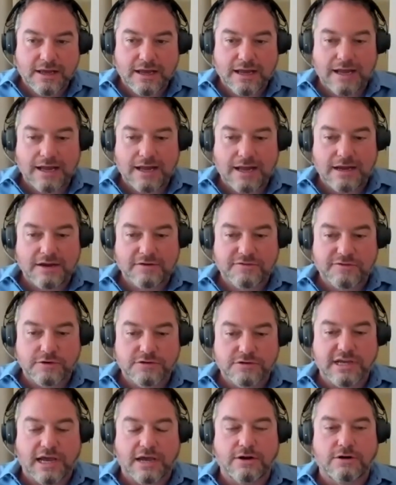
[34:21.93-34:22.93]
if your
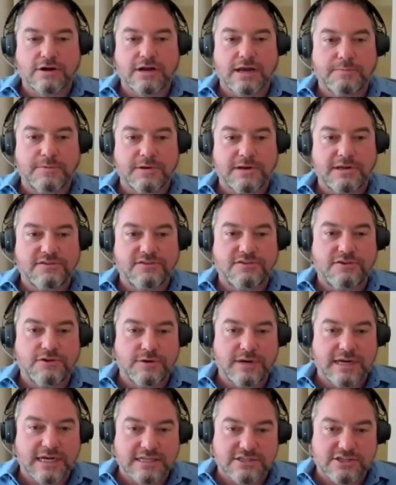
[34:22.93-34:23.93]
title company is
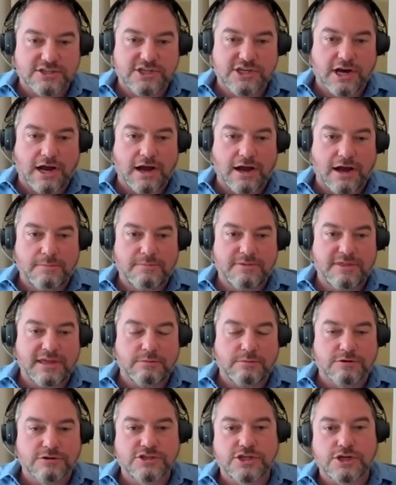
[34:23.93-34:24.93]
doing its job, they
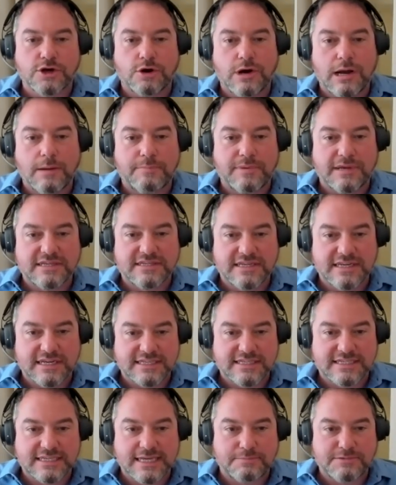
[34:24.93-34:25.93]
will show up as an
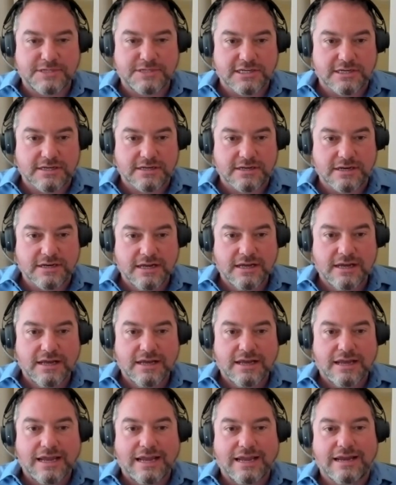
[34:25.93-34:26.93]
exception.
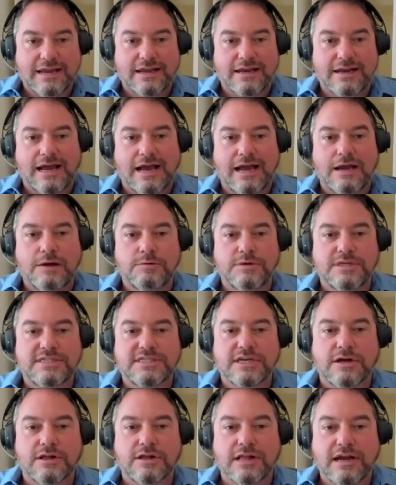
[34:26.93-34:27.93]
And I would
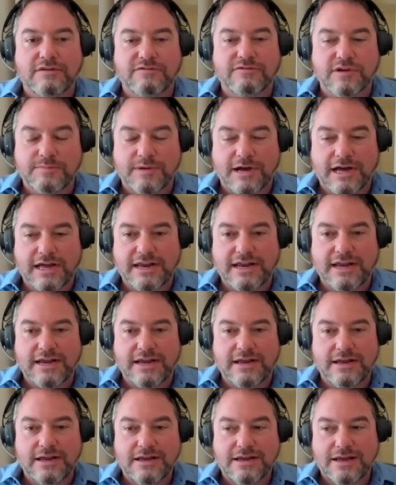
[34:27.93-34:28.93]
tell
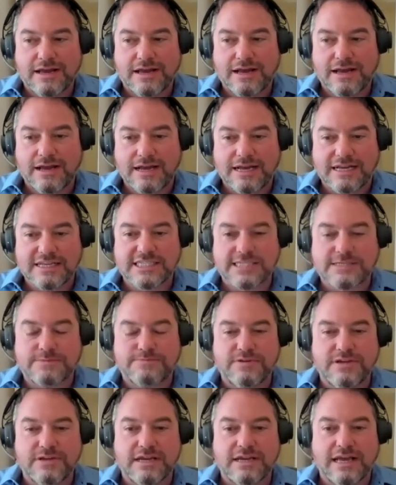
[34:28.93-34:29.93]
everybody,
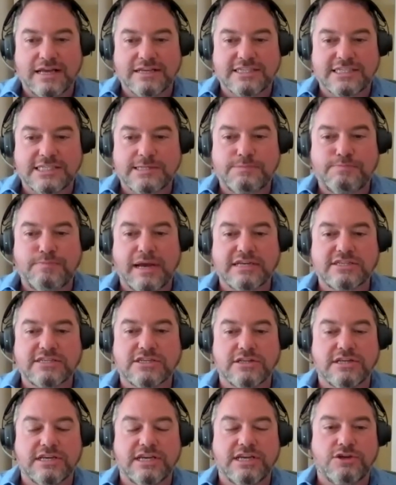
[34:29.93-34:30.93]

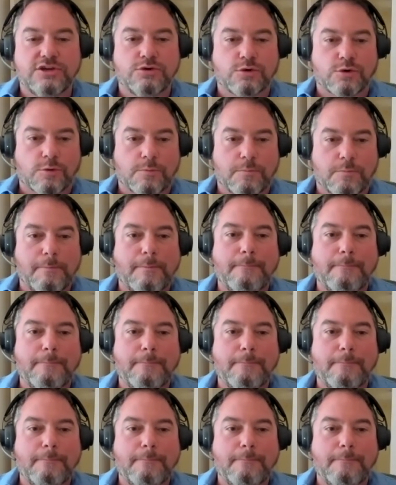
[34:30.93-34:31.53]
especially your